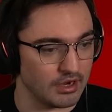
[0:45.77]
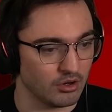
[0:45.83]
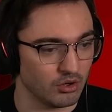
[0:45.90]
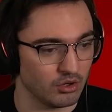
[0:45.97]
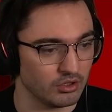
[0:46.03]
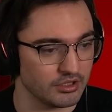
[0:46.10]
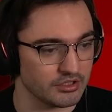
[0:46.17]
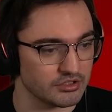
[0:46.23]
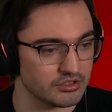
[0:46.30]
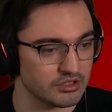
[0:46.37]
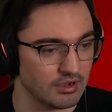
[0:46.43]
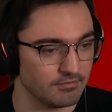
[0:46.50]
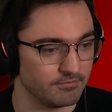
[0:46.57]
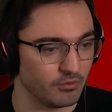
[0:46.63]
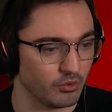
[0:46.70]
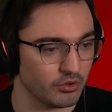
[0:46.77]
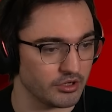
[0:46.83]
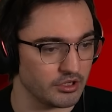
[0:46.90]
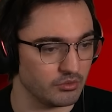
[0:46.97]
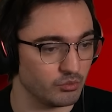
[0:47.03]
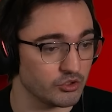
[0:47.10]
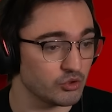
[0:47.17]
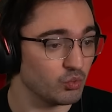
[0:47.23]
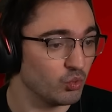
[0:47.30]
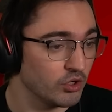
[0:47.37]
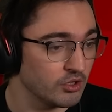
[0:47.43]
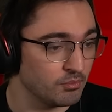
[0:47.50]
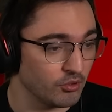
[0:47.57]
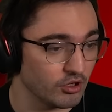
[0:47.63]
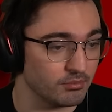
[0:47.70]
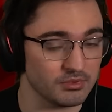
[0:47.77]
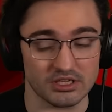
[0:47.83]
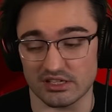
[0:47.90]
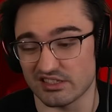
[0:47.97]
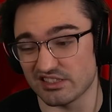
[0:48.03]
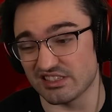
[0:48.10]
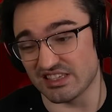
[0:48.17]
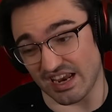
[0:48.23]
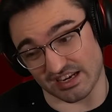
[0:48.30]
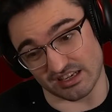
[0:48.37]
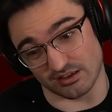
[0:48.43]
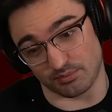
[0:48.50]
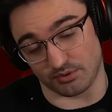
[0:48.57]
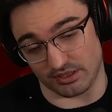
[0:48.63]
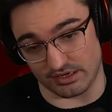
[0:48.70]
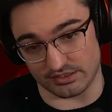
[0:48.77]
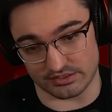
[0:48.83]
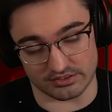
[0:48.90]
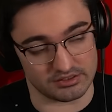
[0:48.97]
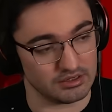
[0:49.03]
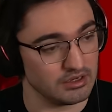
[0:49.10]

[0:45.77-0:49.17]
goal is sub 40, which would put me in second place.